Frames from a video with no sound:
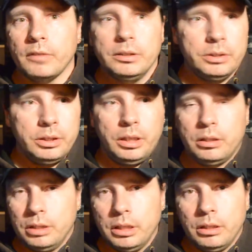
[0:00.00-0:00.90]
So they
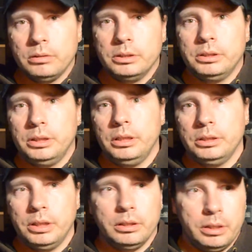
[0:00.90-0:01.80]
all like all seen
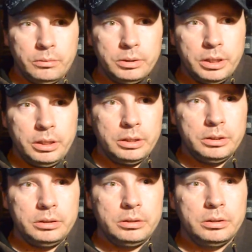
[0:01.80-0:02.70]
each other. One
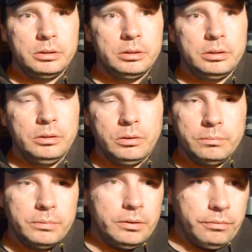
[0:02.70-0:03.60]
cousin or
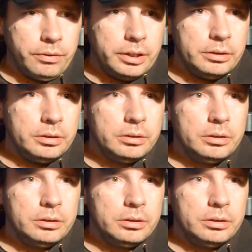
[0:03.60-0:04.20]
friend